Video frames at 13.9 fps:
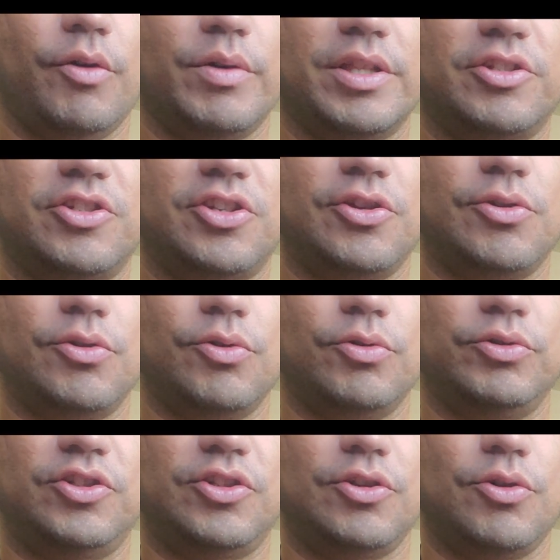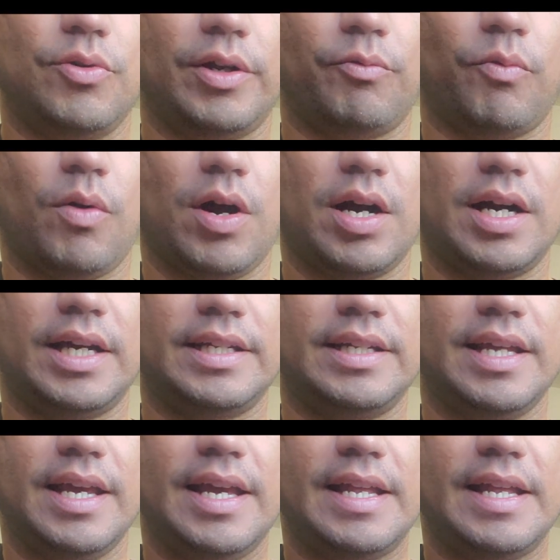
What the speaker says: with 2, 2, and 1,